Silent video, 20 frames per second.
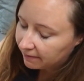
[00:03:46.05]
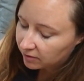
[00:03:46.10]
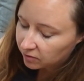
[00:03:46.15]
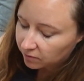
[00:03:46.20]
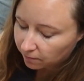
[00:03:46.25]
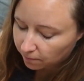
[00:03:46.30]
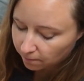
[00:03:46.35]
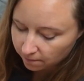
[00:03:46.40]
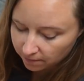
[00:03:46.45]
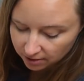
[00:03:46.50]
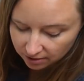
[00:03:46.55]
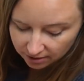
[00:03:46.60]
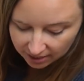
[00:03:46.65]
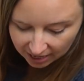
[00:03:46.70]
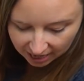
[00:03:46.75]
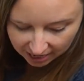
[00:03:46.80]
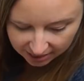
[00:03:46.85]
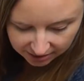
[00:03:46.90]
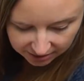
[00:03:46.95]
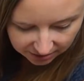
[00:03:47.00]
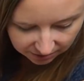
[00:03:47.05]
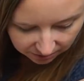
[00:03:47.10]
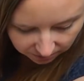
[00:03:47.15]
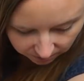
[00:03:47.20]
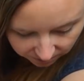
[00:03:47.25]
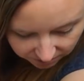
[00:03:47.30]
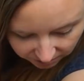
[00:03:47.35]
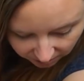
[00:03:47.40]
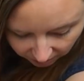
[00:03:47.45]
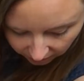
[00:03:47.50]
It's very handy.
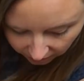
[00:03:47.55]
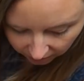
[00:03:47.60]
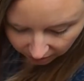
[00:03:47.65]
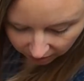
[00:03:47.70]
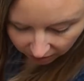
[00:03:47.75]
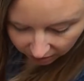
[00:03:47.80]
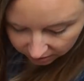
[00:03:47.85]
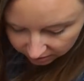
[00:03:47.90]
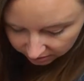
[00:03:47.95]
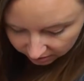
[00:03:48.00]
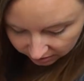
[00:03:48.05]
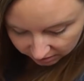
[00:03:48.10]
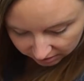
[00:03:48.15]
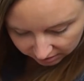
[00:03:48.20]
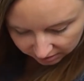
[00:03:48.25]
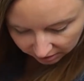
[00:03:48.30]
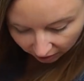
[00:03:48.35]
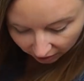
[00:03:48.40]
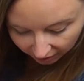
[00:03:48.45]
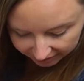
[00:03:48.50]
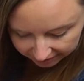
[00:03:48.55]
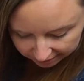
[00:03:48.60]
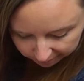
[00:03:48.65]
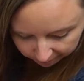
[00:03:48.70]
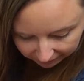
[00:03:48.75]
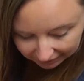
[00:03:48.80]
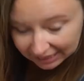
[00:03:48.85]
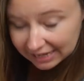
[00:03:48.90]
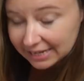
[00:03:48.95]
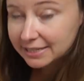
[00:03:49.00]
It's just a tiny
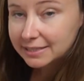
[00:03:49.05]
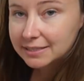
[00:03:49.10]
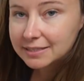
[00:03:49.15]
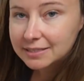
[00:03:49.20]
place,